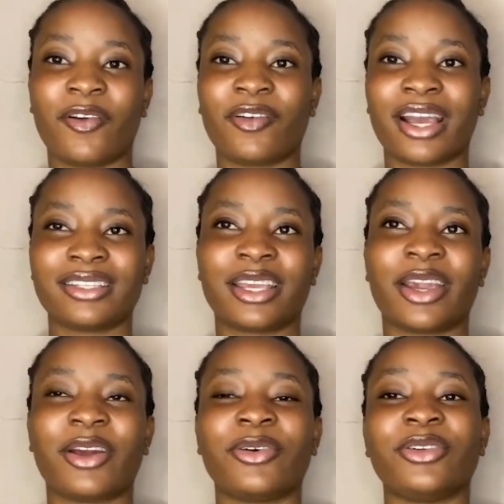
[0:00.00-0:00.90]
right
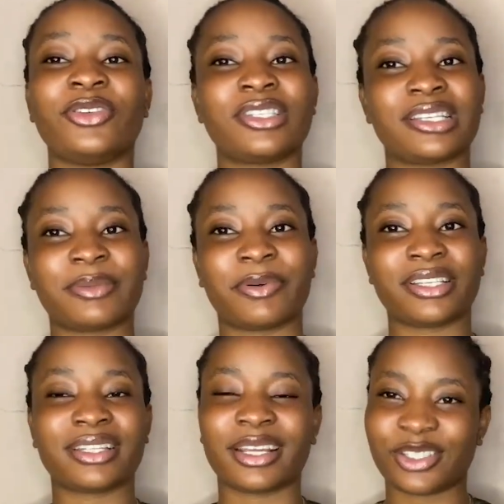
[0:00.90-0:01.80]
here on News
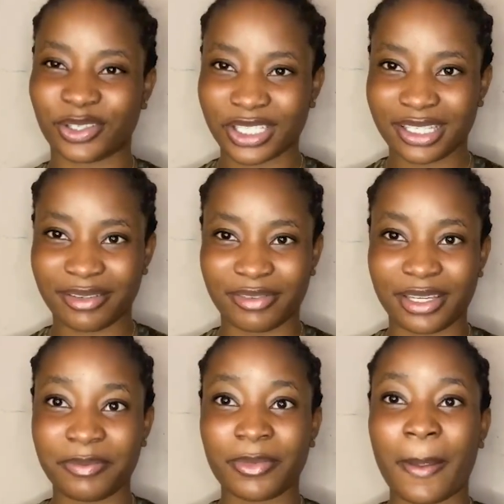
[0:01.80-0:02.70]
Express Nigeria TV.